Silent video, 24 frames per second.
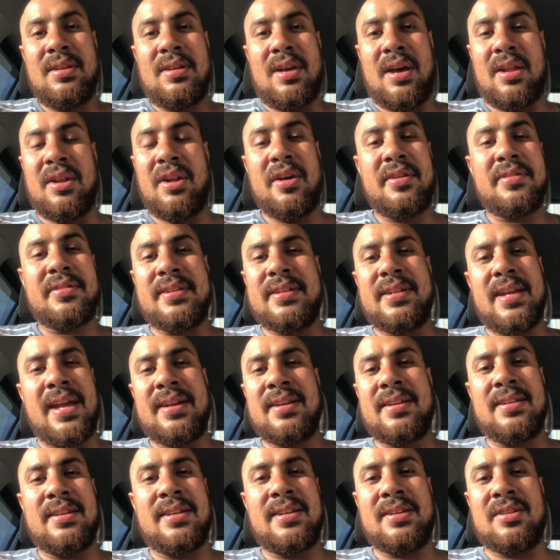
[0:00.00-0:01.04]
I know that he
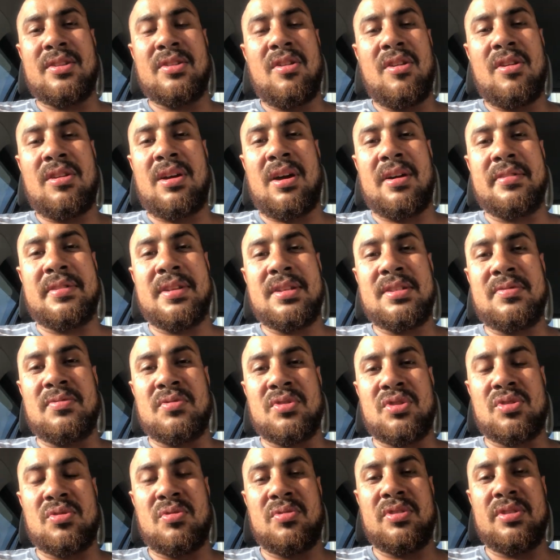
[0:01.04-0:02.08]
ain't gonna get a knockout, that's
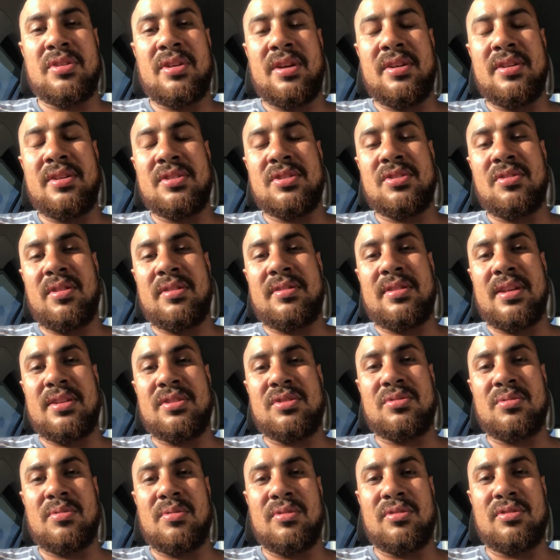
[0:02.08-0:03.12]
for sure. You know, he's not that
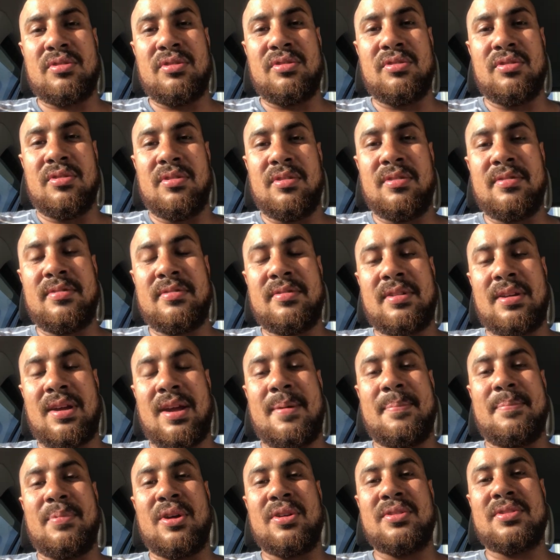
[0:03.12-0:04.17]
sort of dude.
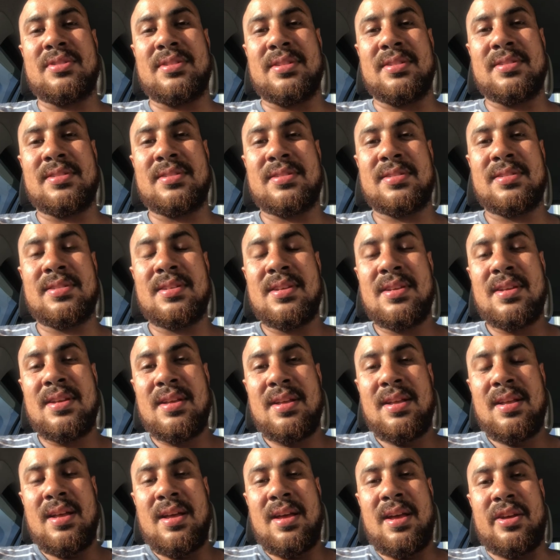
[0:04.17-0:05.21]
Kambosos
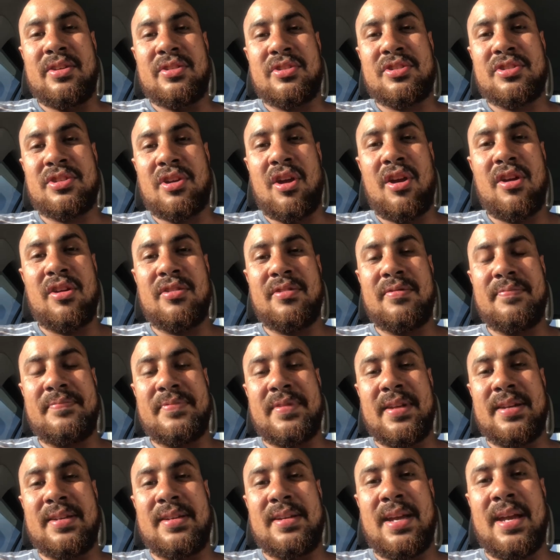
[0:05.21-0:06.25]
has shown
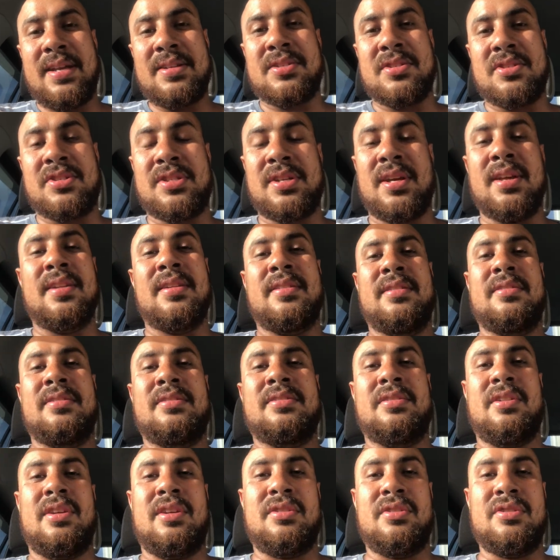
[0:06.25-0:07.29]
that he has a chin.
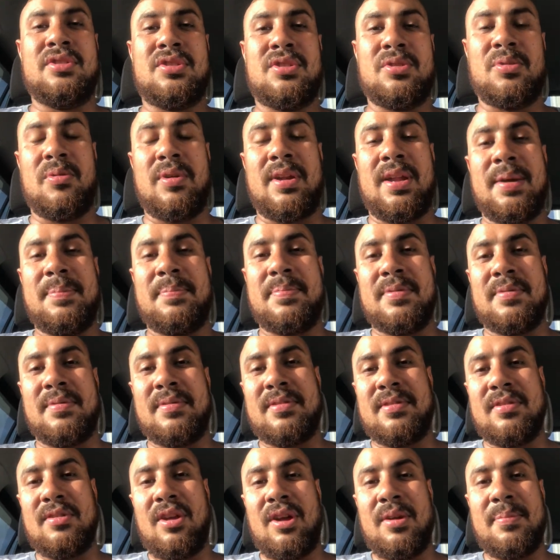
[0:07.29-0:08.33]
You know, you saw what happened
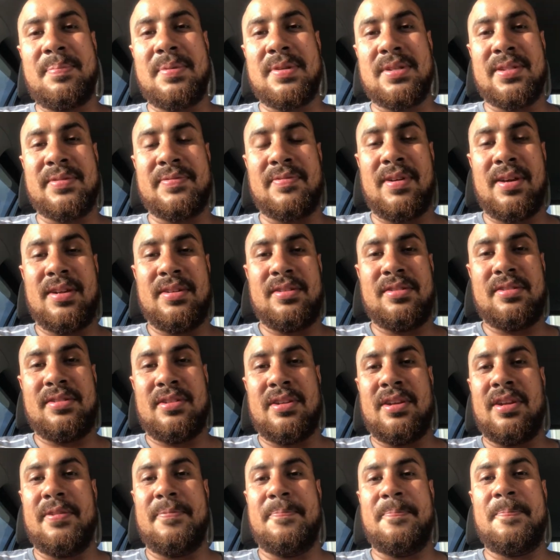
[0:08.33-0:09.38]
with the Lopez fight, you
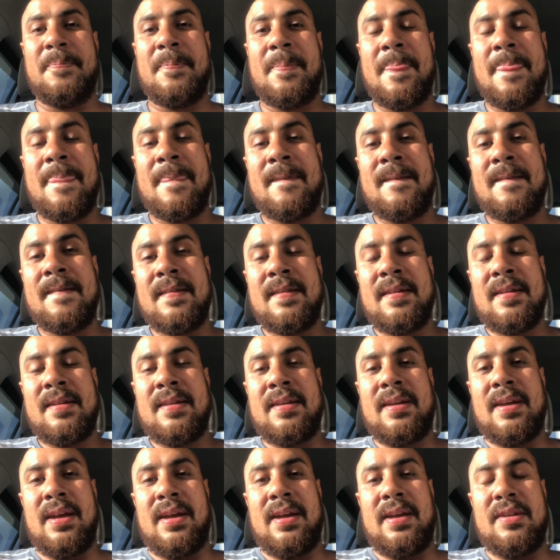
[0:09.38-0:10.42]
know.
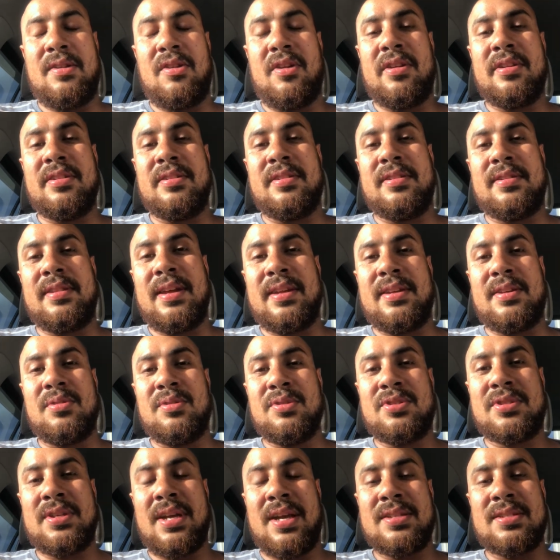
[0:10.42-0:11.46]
And not only that, he
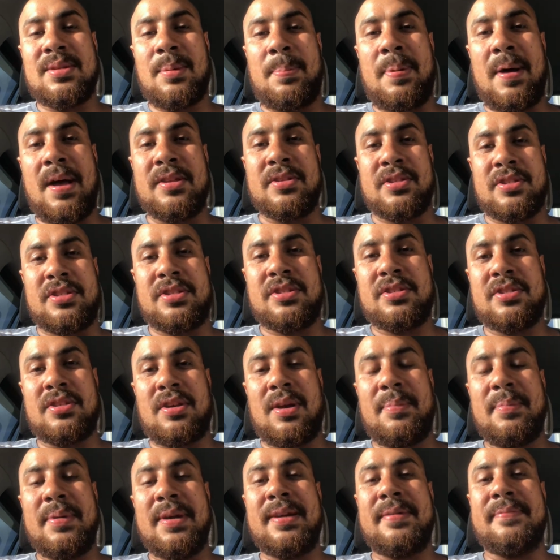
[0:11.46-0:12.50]
also has a punch. So,
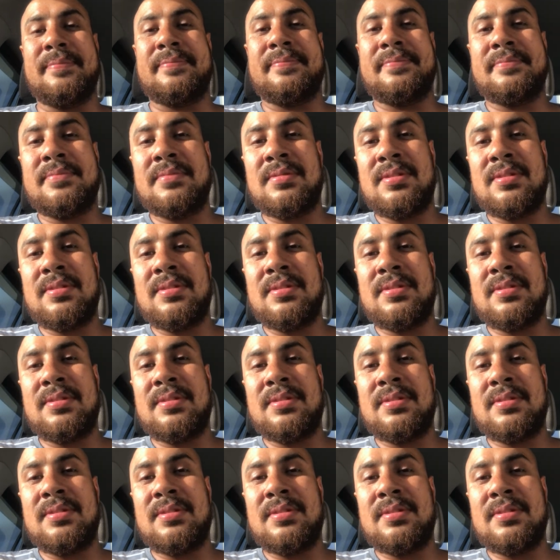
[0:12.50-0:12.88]
I mean,